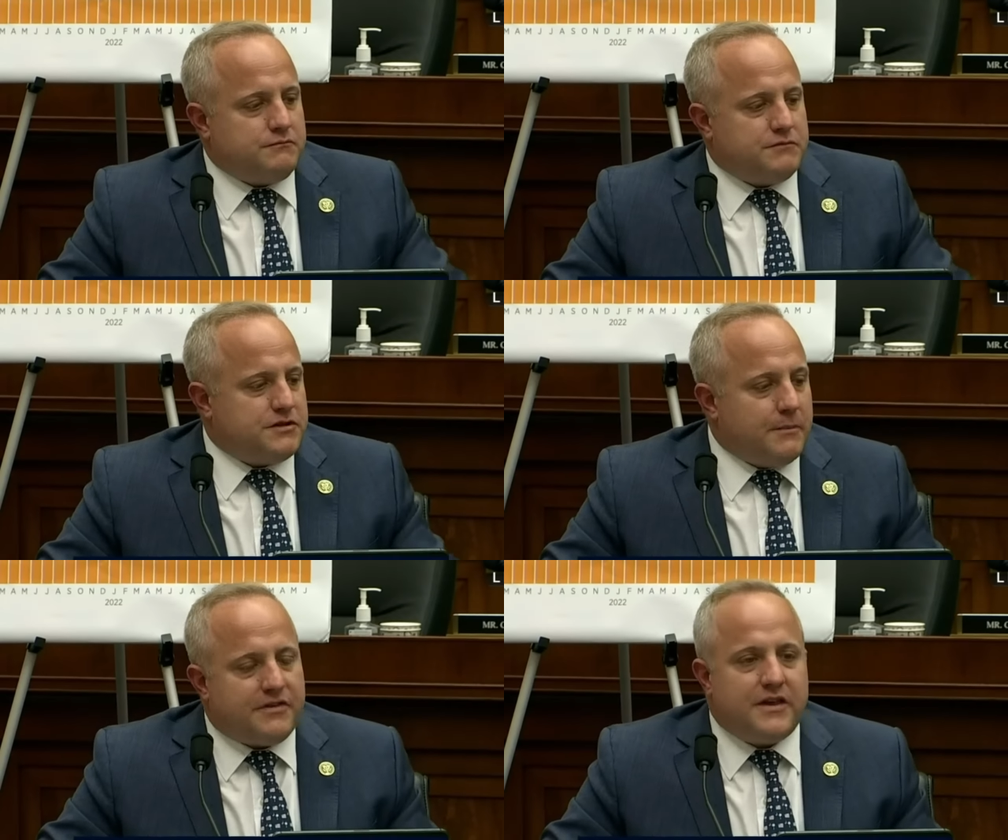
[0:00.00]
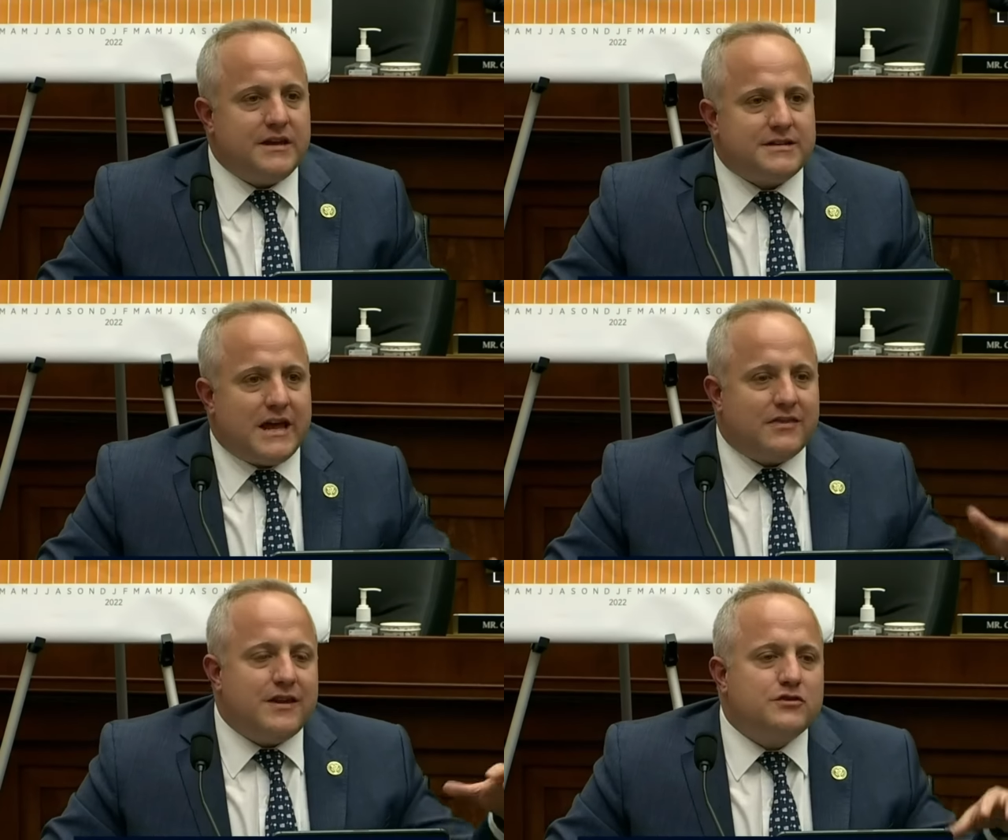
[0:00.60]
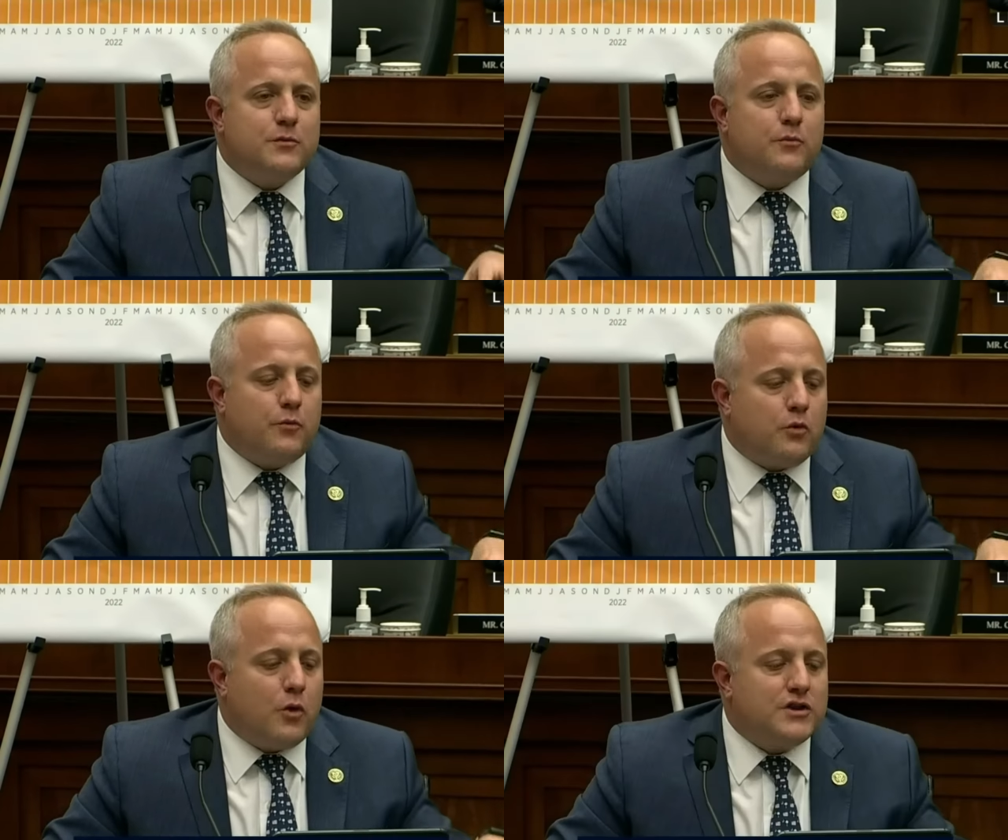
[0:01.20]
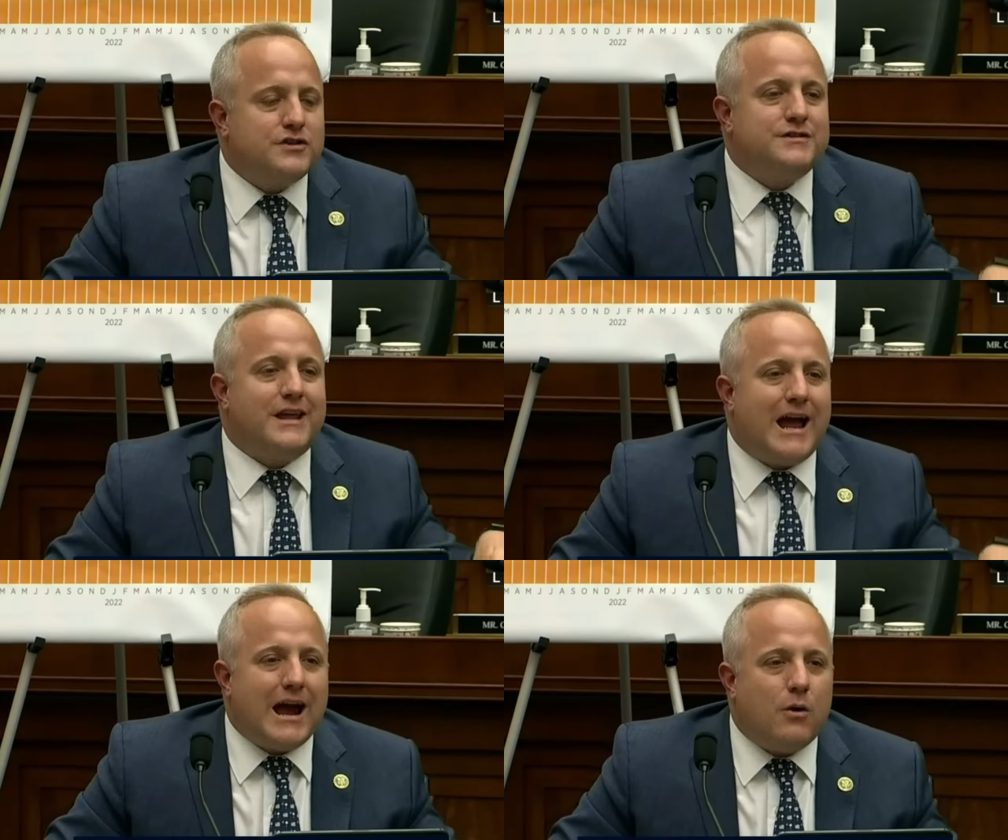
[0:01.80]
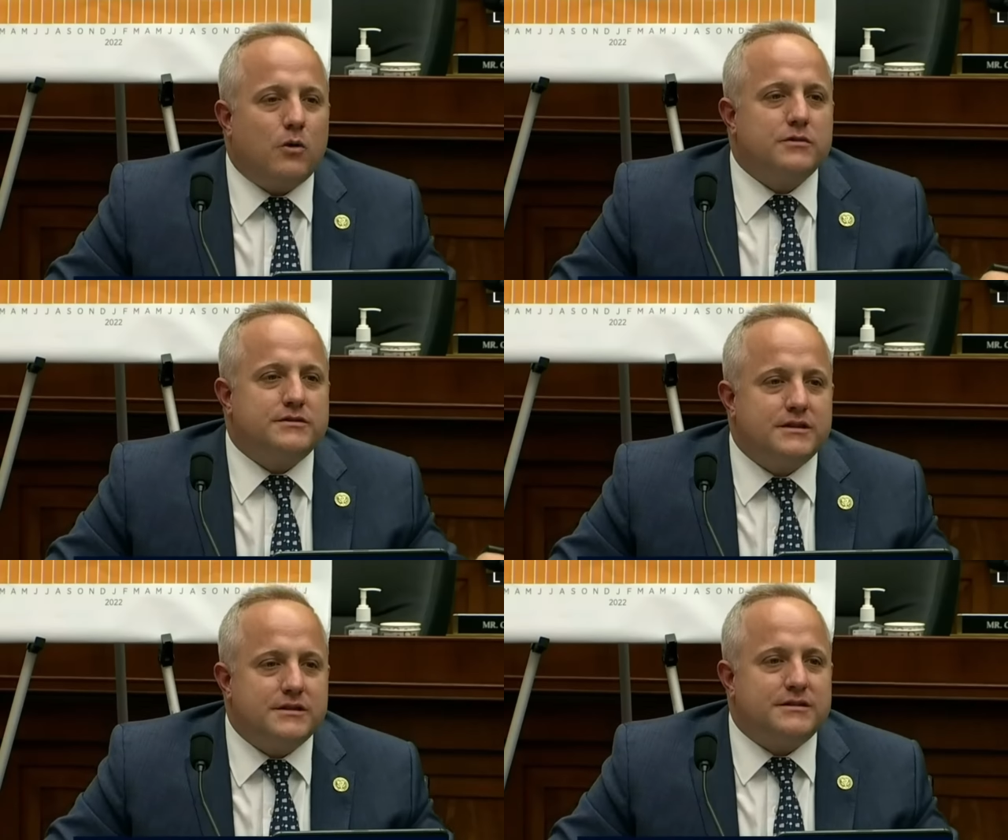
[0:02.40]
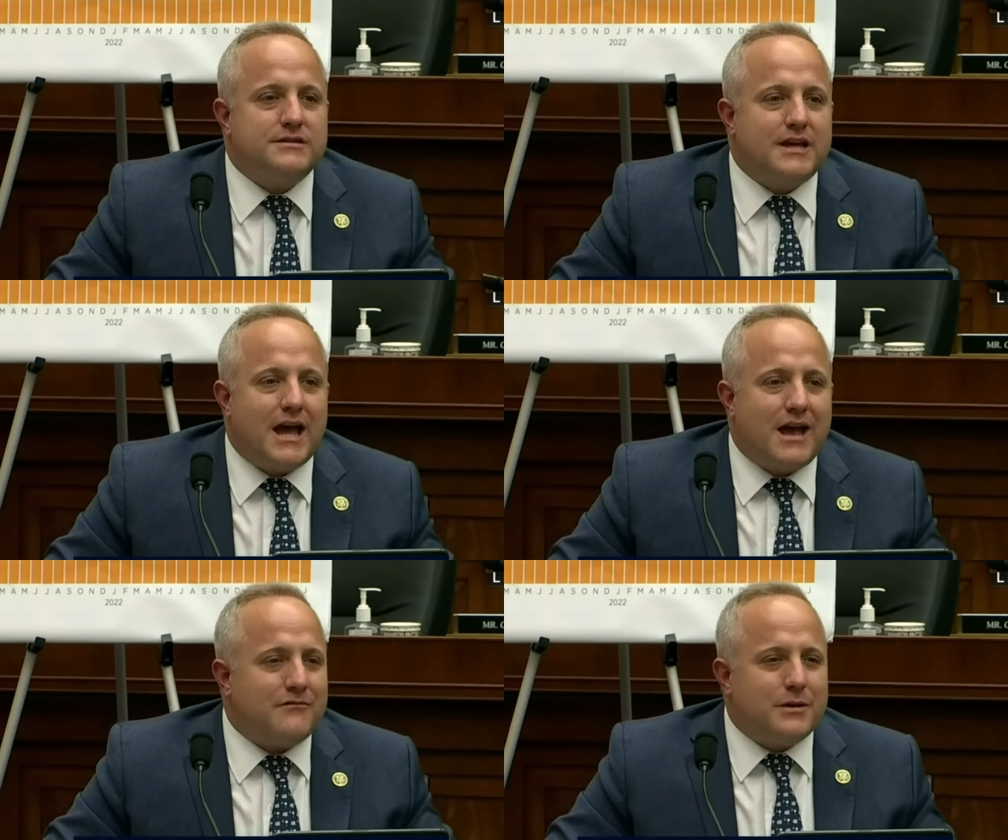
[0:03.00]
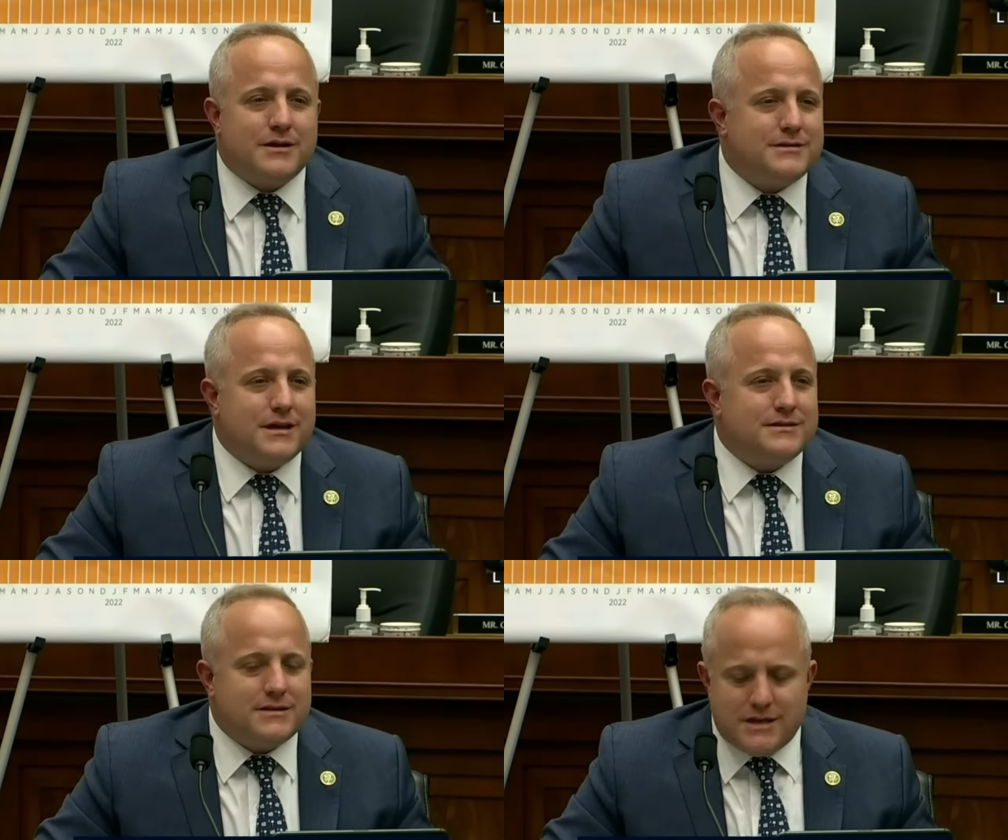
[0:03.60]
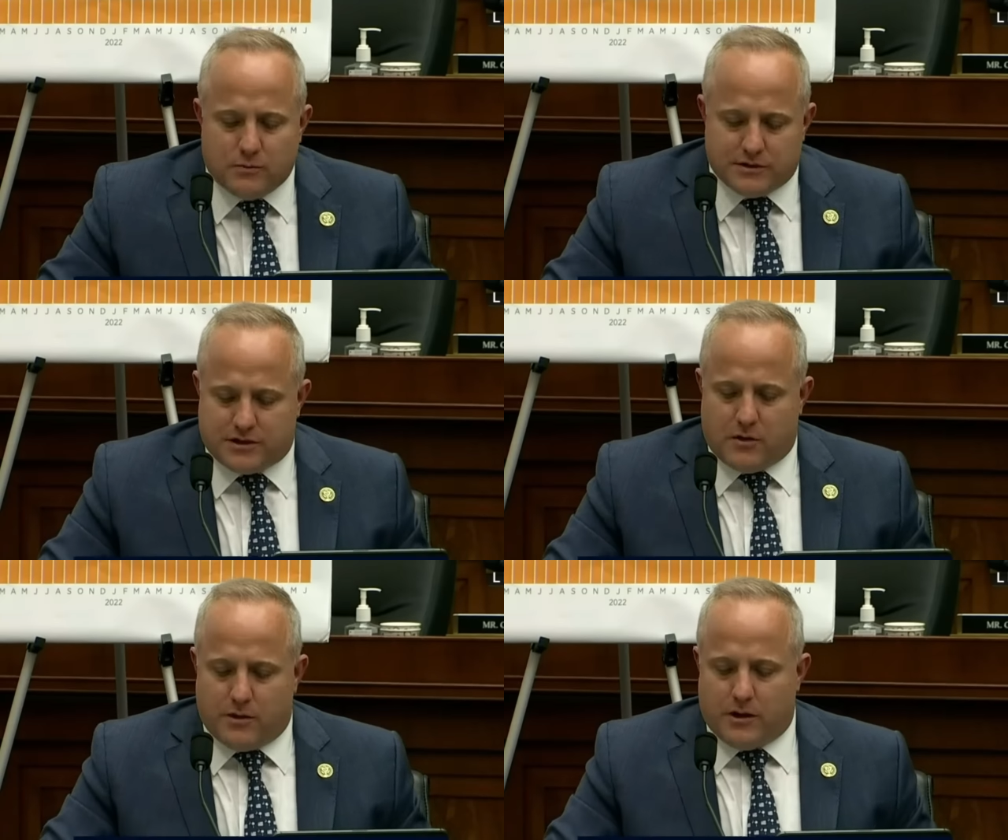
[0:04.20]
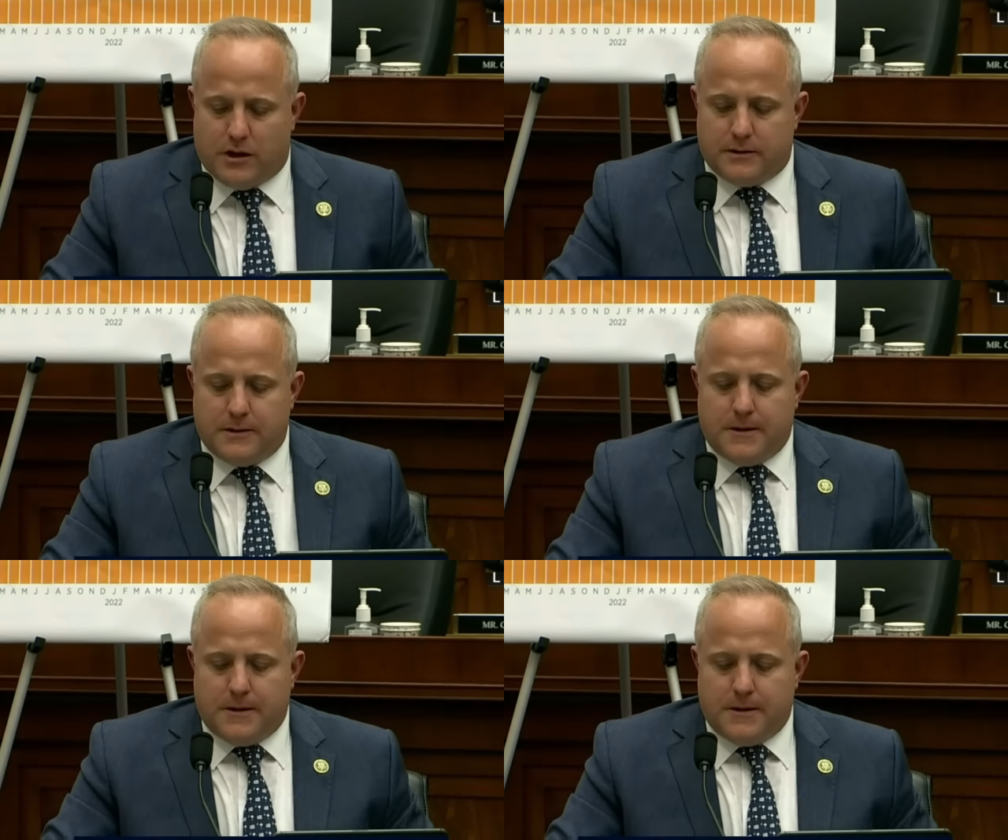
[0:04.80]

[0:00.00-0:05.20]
some think tank. These are questions that our citizens have because they see what's going on.